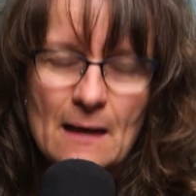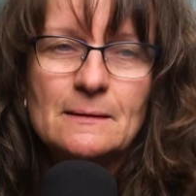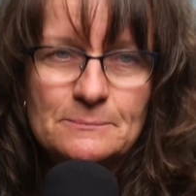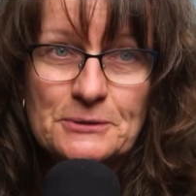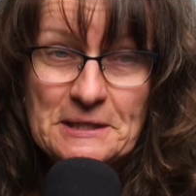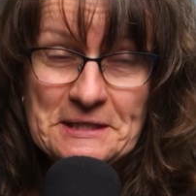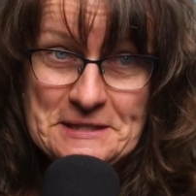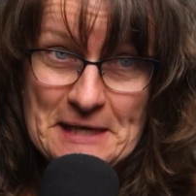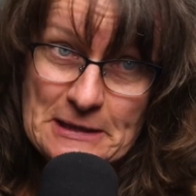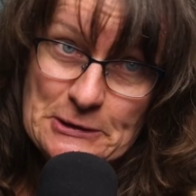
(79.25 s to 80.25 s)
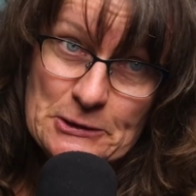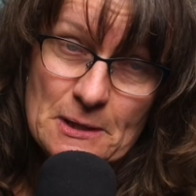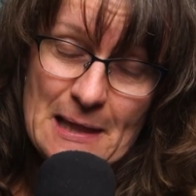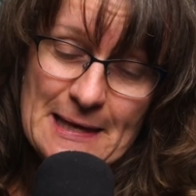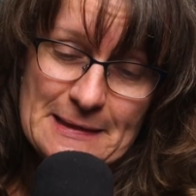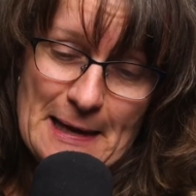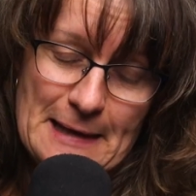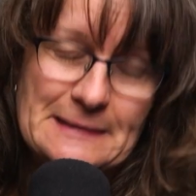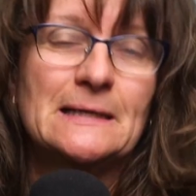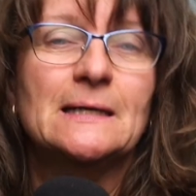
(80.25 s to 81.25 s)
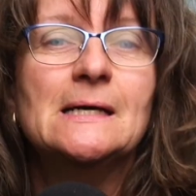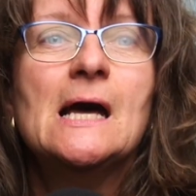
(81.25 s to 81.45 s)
I'm pretty technical like that.